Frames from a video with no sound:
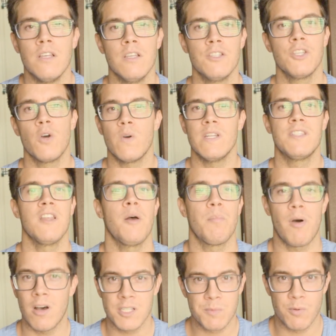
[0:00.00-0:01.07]
So it's not
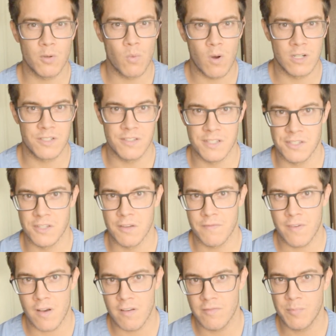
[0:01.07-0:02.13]
possible to wash this stuff
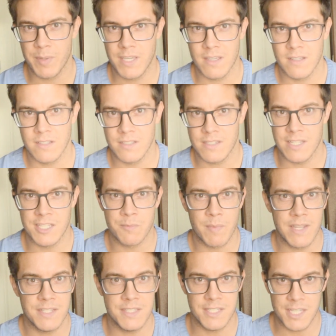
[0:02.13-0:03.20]
off because it's
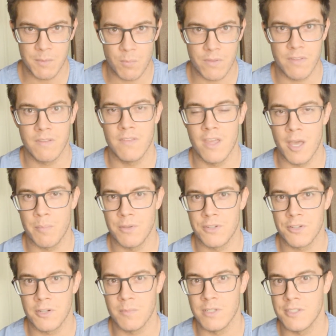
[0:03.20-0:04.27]
made deep within the
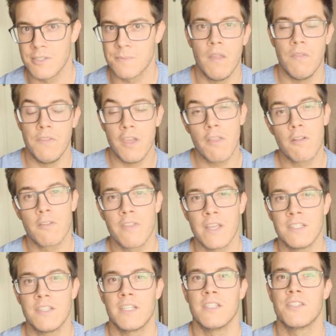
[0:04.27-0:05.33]
epidermis. The other thing
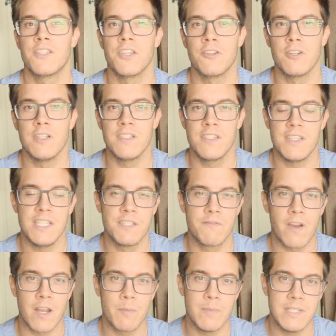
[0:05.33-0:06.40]
to consider is these
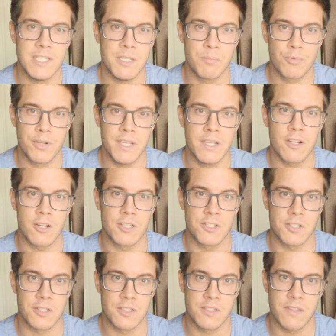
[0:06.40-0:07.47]
vitamin D
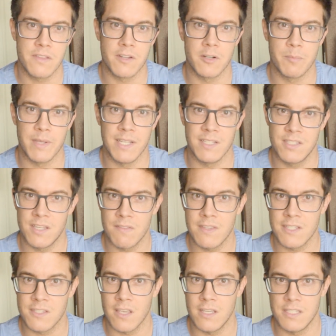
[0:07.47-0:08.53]
precursors that are being
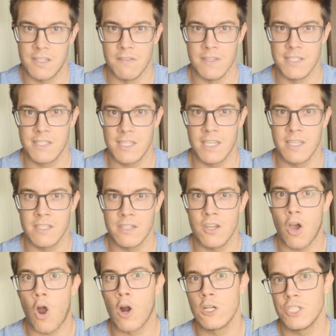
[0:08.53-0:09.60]
synthesized in the skin
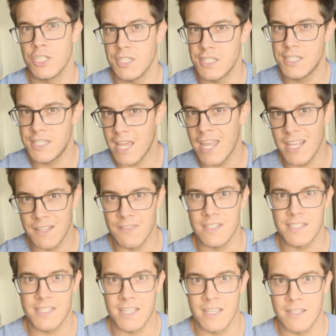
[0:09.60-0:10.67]
aren't just staying in the
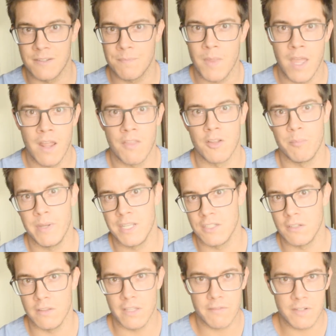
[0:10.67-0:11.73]
skin. They're being
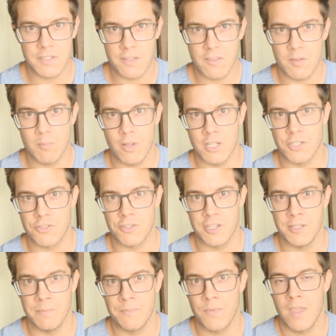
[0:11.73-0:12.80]
delivered to the
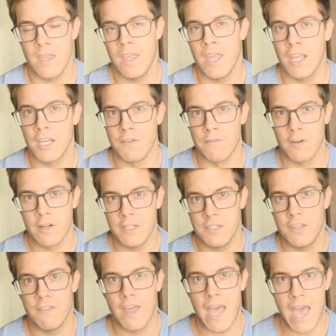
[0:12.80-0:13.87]
bloodstream, converted
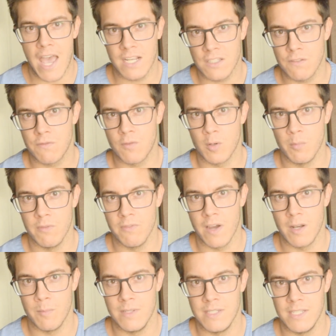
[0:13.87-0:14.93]
to the active form of
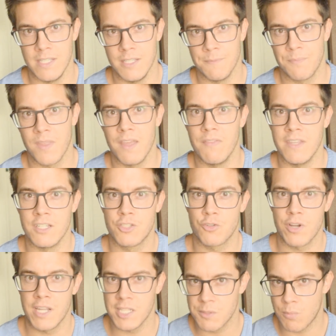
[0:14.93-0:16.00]
vitamin D, and then
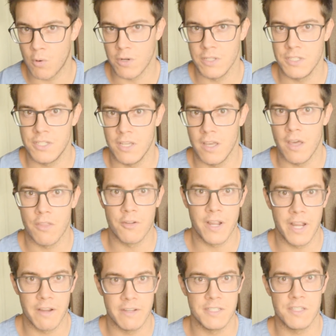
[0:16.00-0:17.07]
transported to other
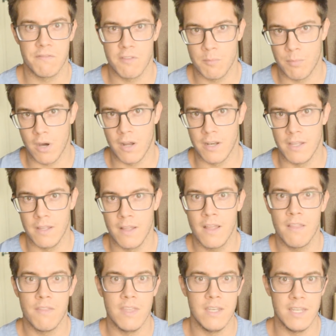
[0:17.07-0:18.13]
areas of the body
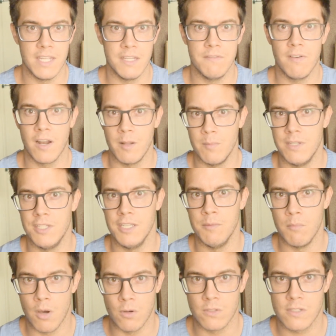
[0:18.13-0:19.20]
that need vitamin D
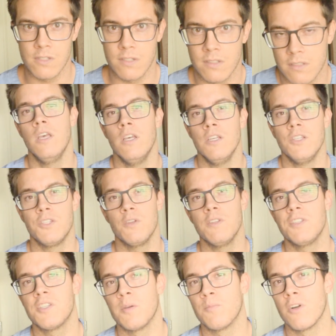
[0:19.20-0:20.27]
most. So to
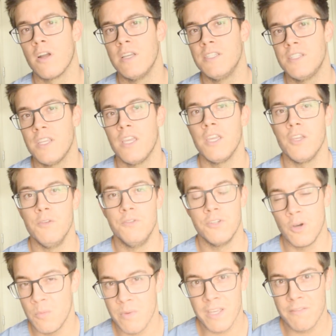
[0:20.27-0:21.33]
summarize, you
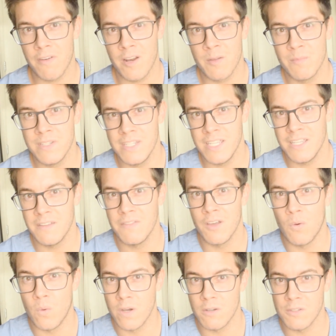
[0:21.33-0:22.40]
don't make vitamin D in the
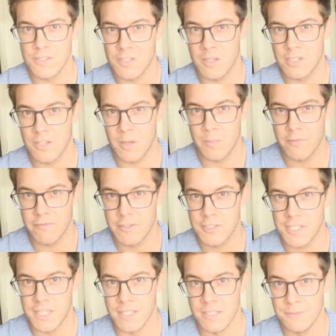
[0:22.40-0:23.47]
oils on top of your
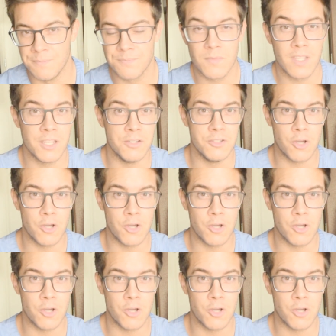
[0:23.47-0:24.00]
skin, you